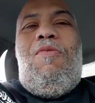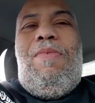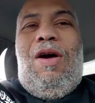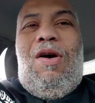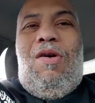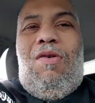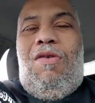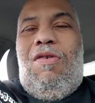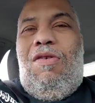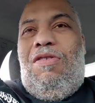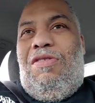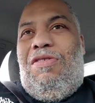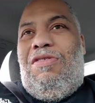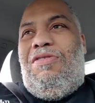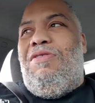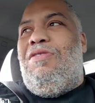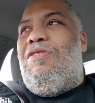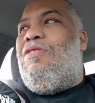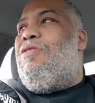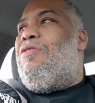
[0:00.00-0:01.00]
Bell
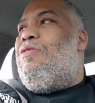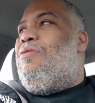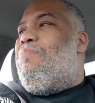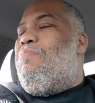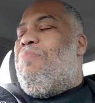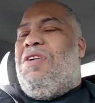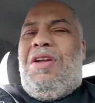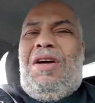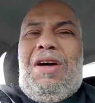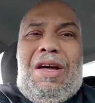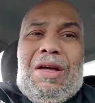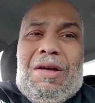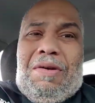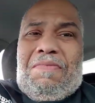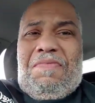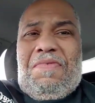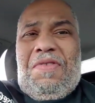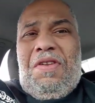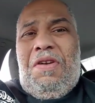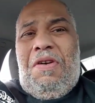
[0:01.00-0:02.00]
orders. But,
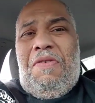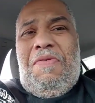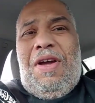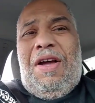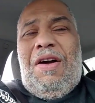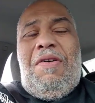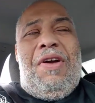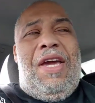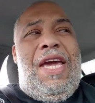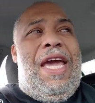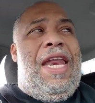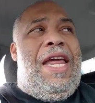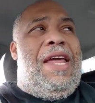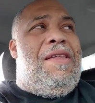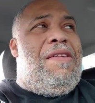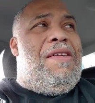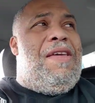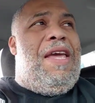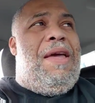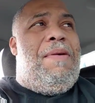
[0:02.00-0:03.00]
um, you know, we going to get it.
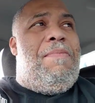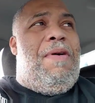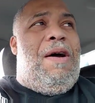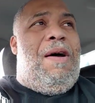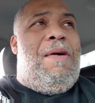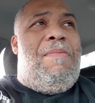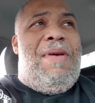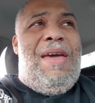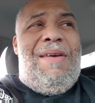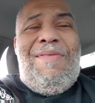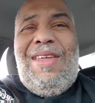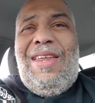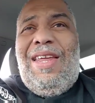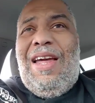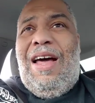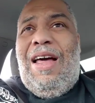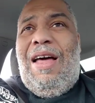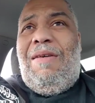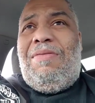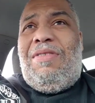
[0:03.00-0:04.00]
And uh, maybe
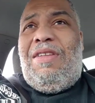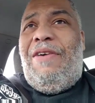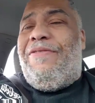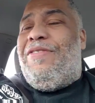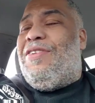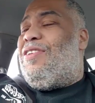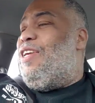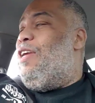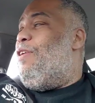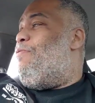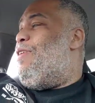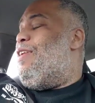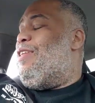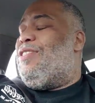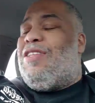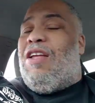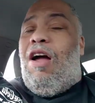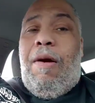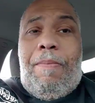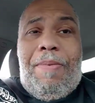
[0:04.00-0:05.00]
uh, stuff is getting ready
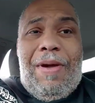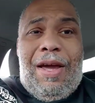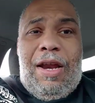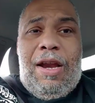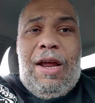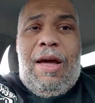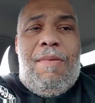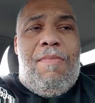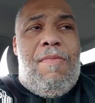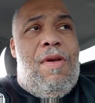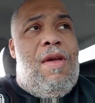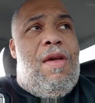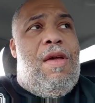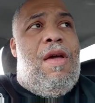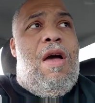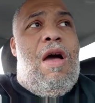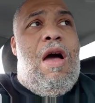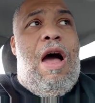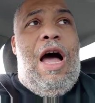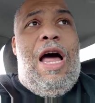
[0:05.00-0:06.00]
to start picking up.
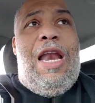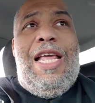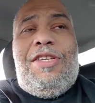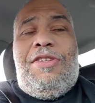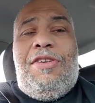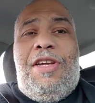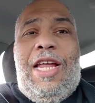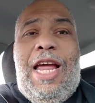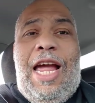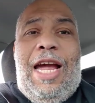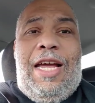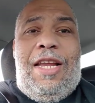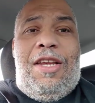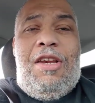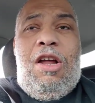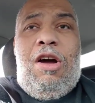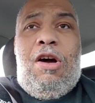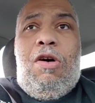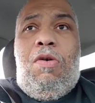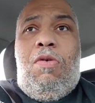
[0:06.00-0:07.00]
I'll let you guys
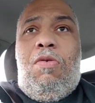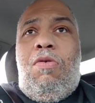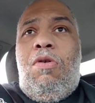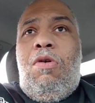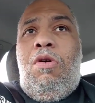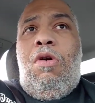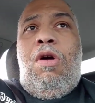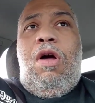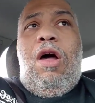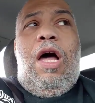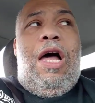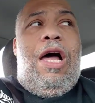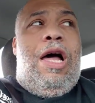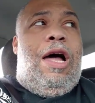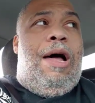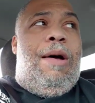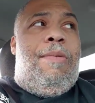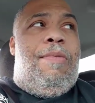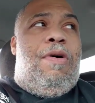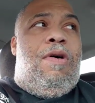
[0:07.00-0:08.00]
know
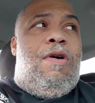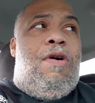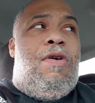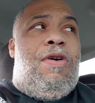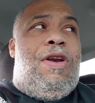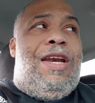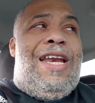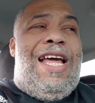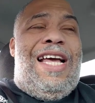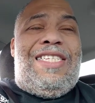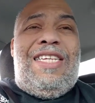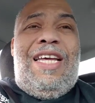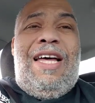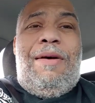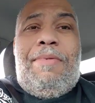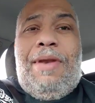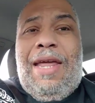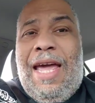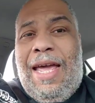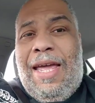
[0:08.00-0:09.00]
um, on the next
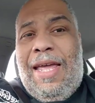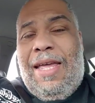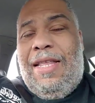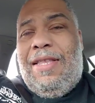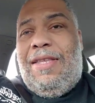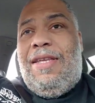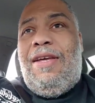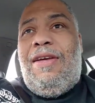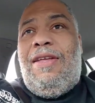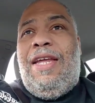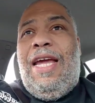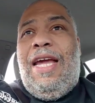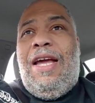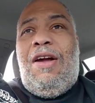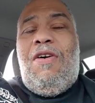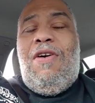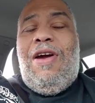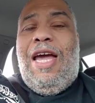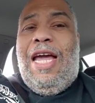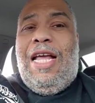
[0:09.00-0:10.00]
update. Until then,
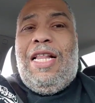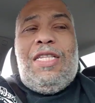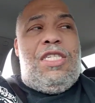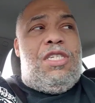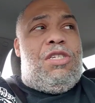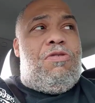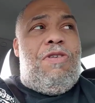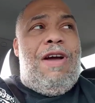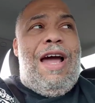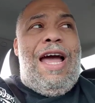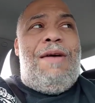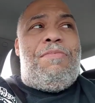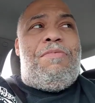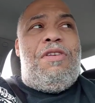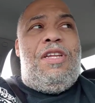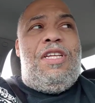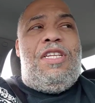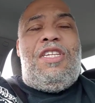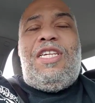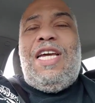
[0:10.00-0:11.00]
go ahead and subscribe
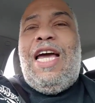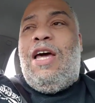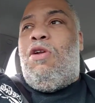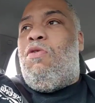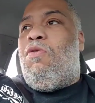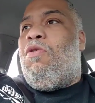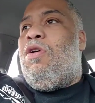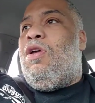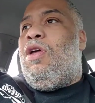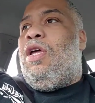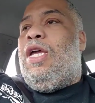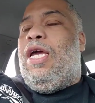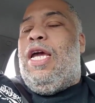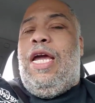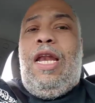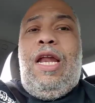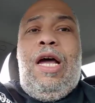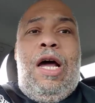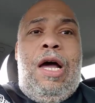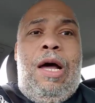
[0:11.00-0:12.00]
to the channel.
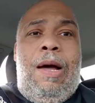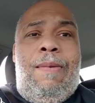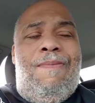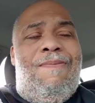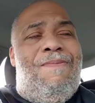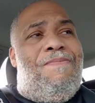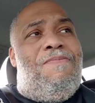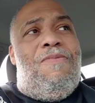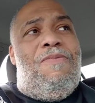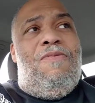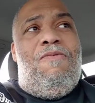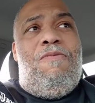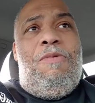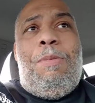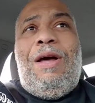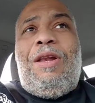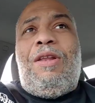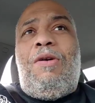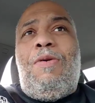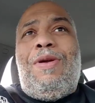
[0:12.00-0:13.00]
And uh, we
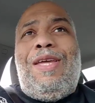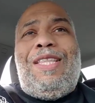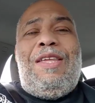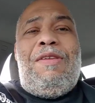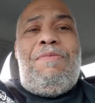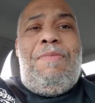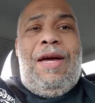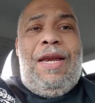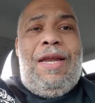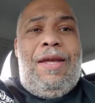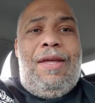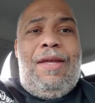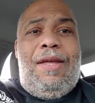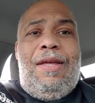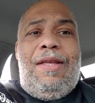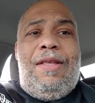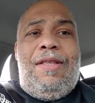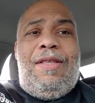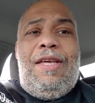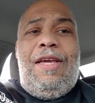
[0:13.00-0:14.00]
about to go get this money.
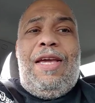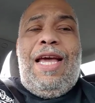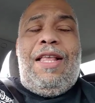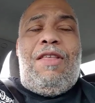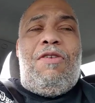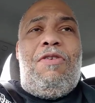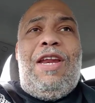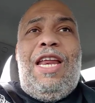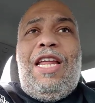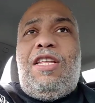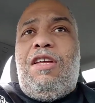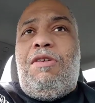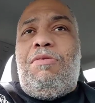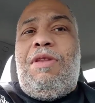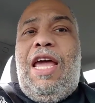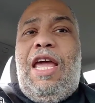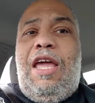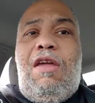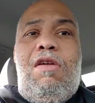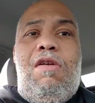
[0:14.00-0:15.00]
See you guys on the next
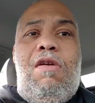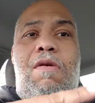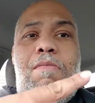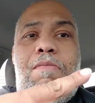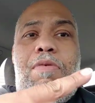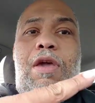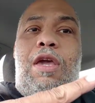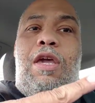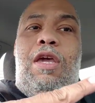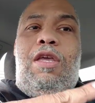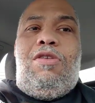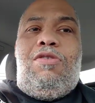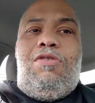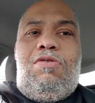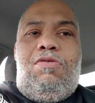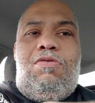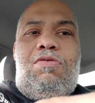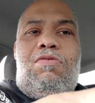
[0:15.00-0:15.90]
update. Peace.